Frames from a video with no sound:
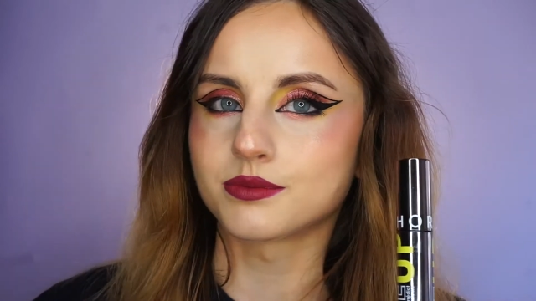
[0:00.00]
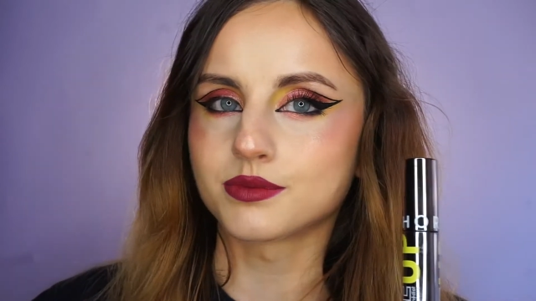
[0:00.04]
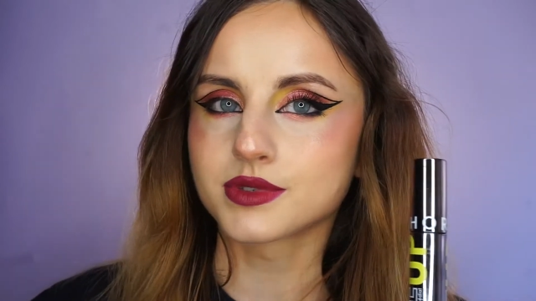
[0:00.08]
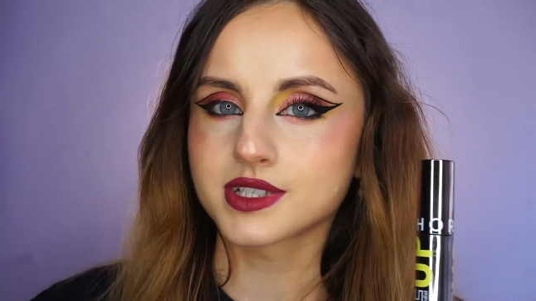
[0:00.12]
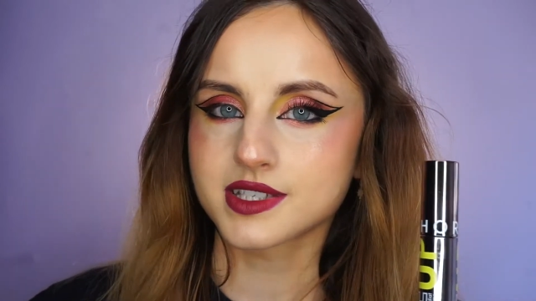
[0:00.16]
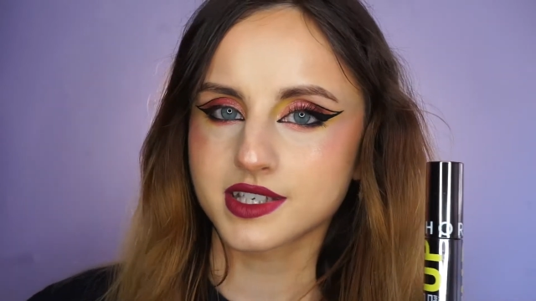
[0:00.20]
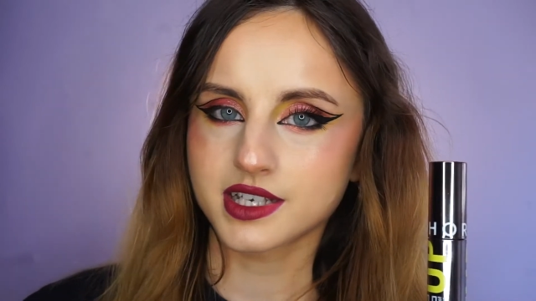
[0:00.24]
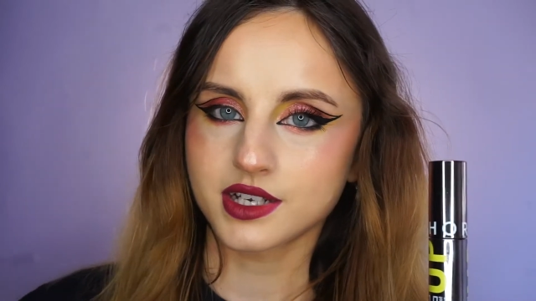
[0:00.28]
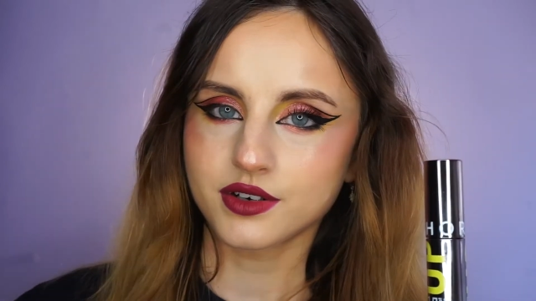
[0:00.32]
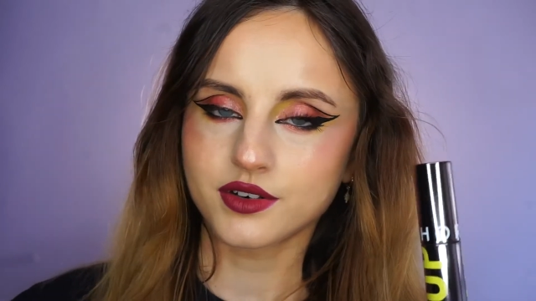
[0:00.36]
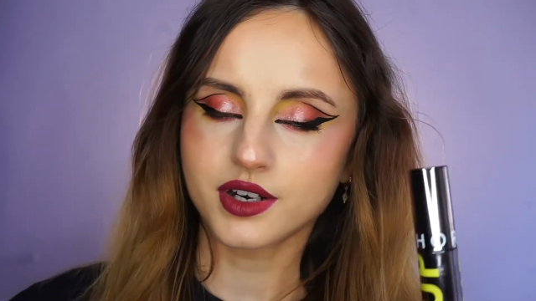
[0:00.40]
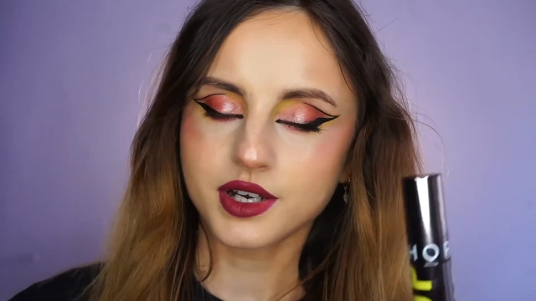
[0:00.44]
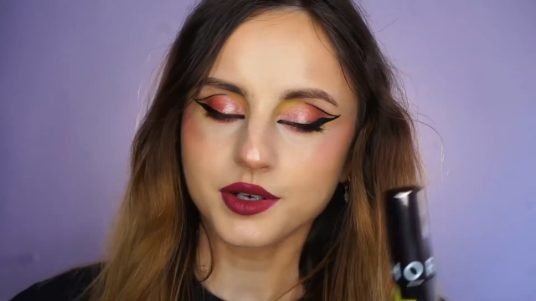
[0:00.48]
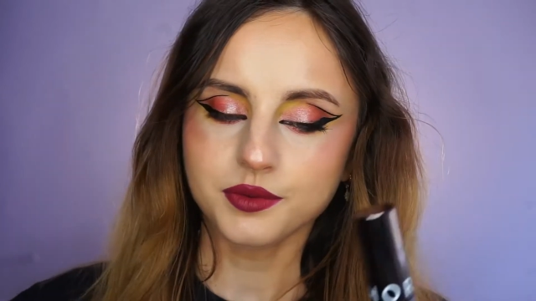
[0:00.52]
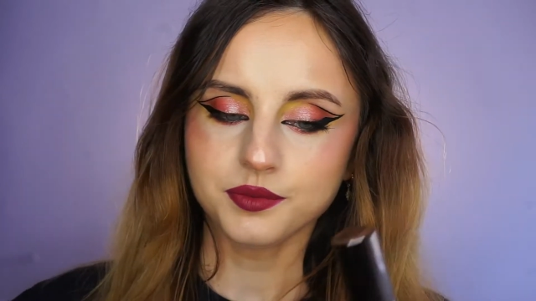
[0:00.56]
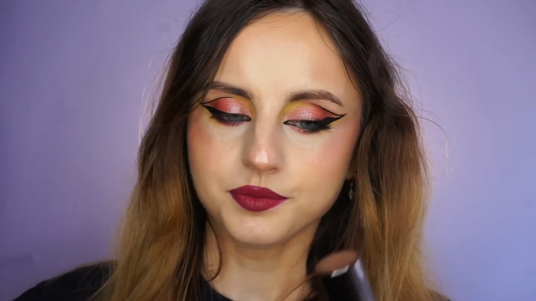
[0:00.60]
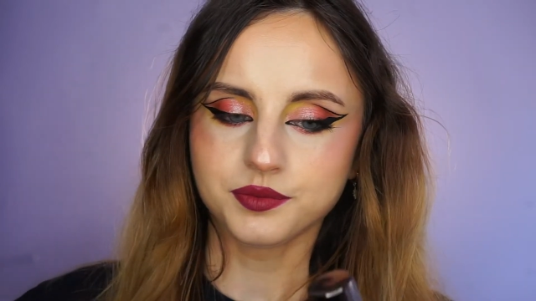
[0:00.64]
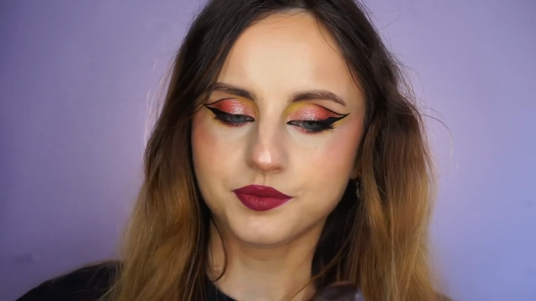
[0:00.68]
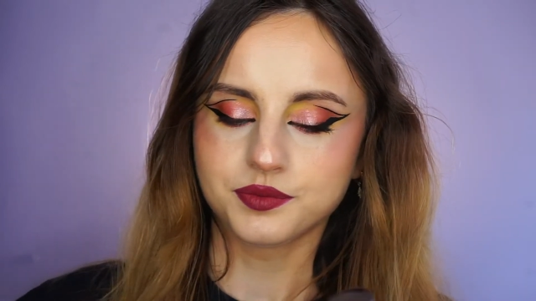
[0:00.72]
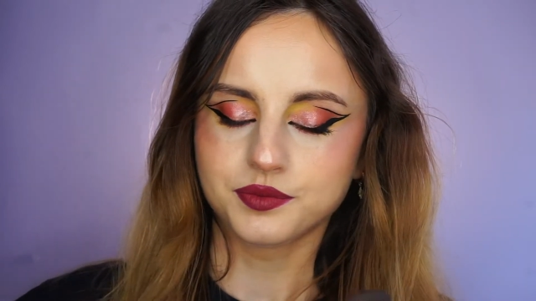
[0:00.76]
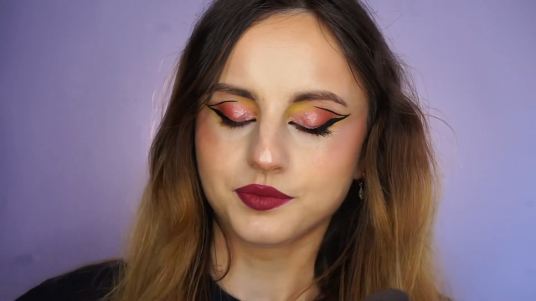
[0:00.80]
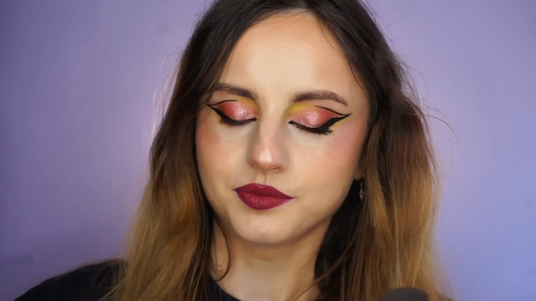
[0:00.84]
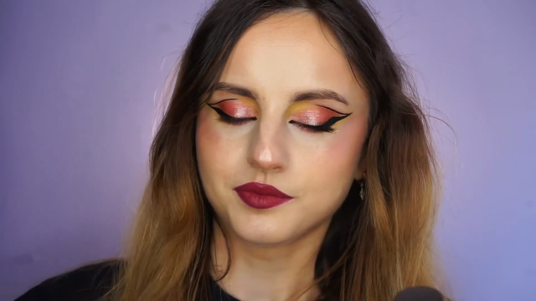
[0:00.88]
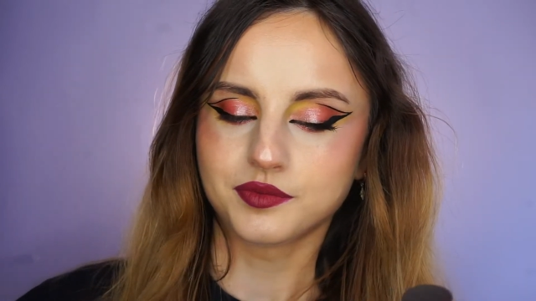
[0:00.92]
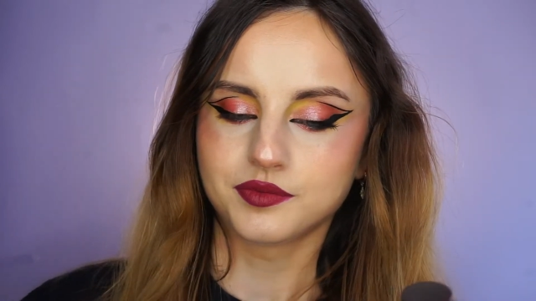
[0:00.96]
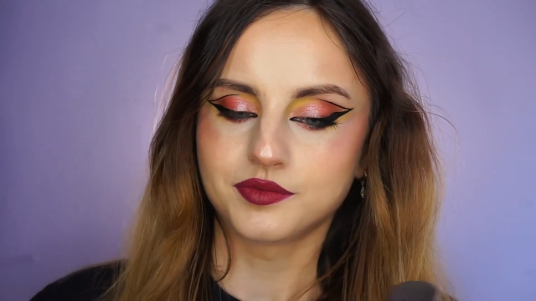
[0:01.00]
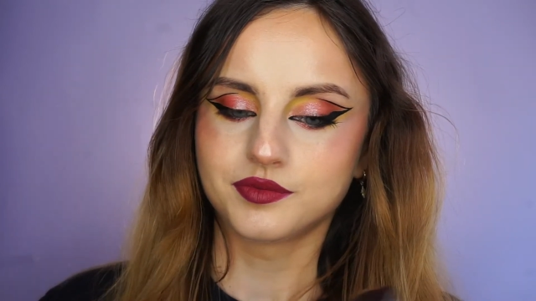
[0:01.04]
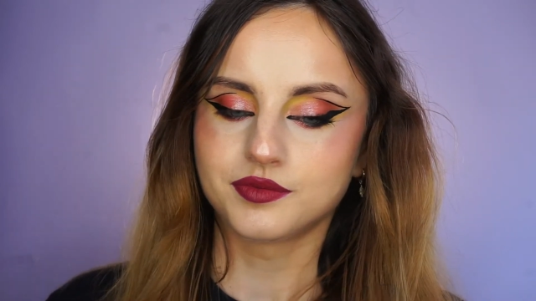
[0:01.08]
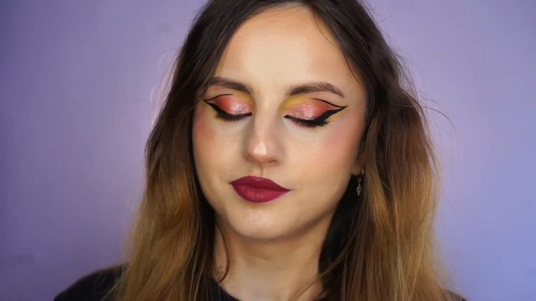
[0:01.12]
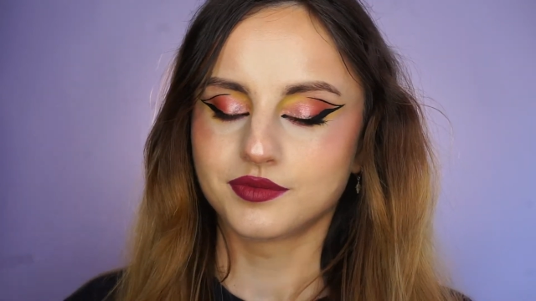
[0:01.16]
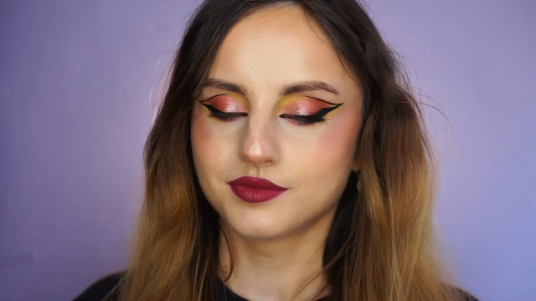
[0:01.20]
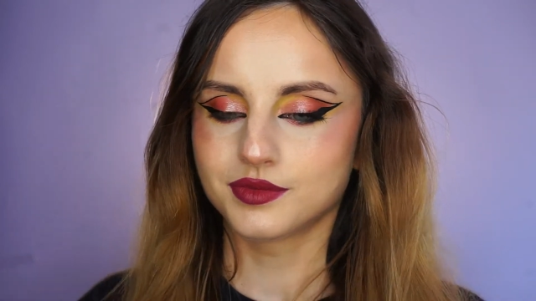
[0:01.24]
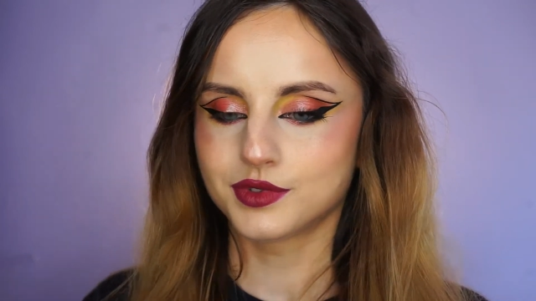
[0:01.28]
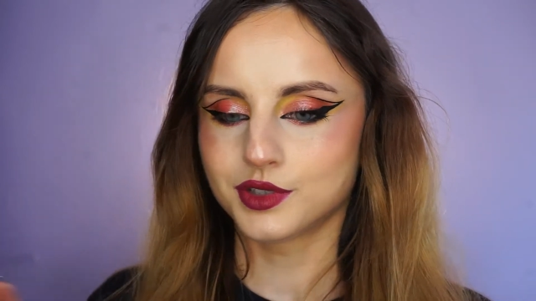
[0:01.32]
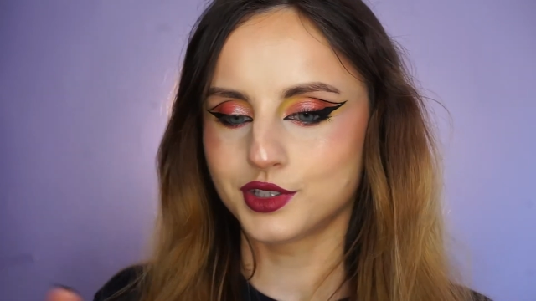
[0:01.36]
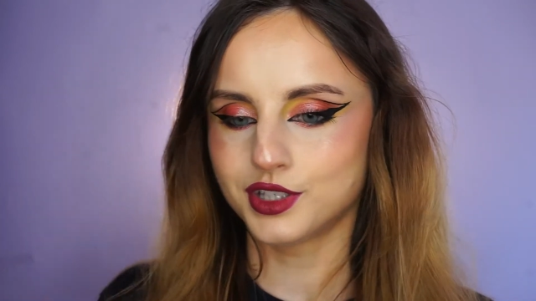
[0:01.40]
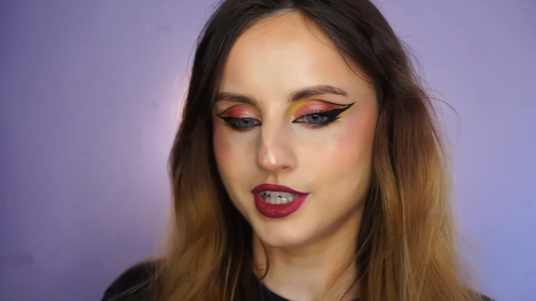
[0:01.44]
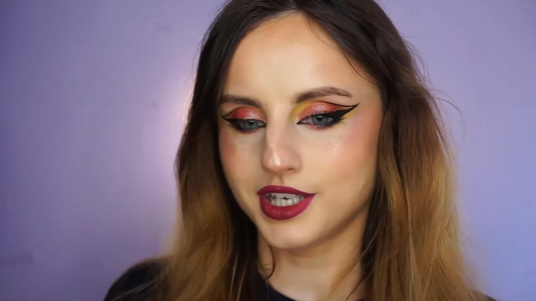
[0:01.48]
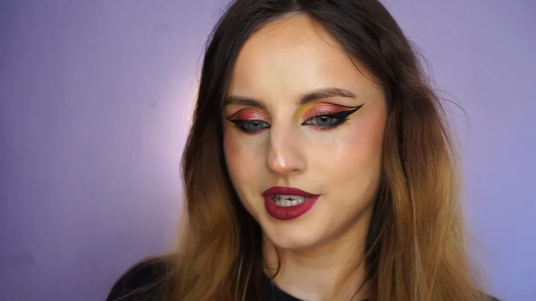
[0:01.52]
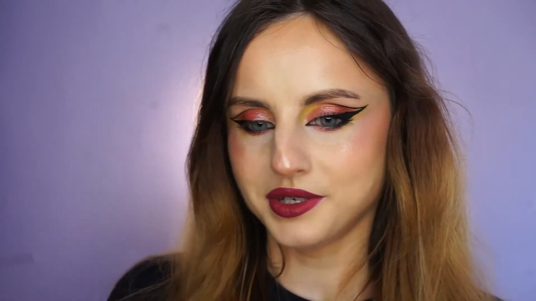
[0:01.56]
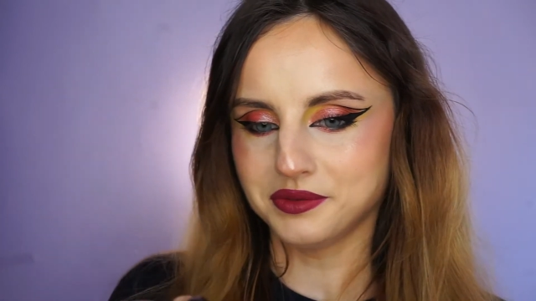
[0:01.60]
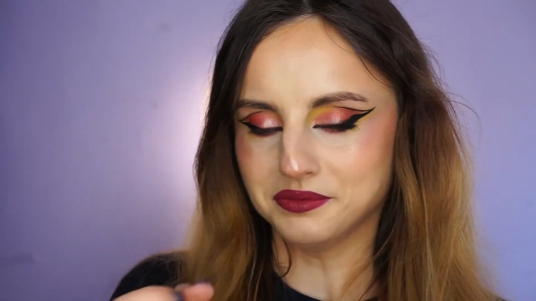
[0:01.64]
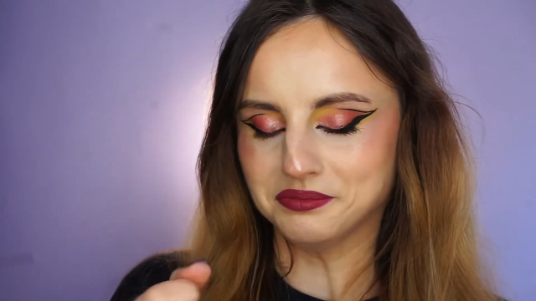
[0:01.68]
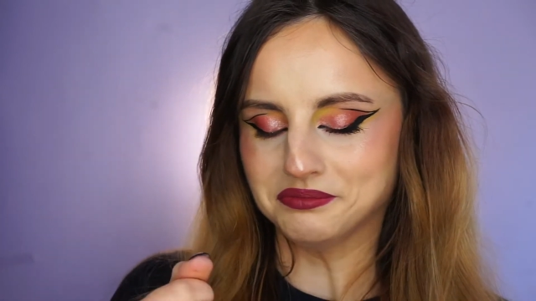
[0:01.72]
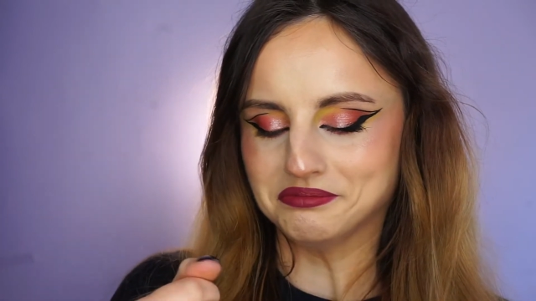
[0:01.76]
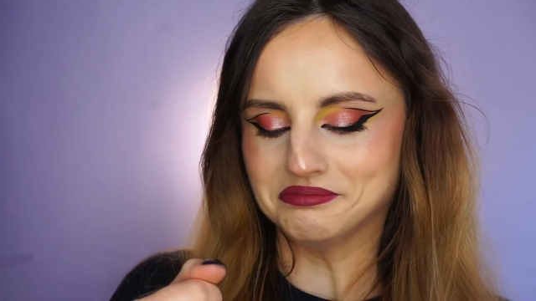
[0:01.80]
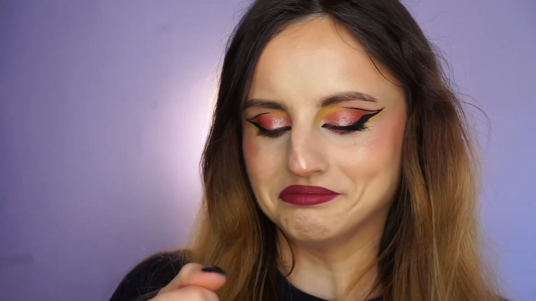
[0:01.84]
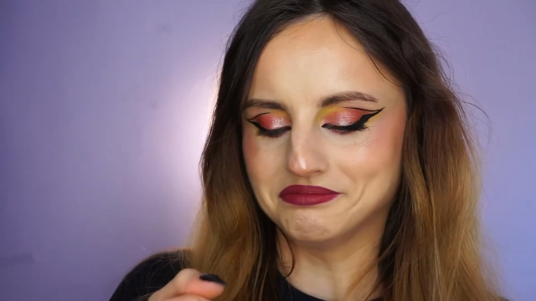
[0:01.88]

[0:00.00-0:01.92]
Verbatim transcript: mascara today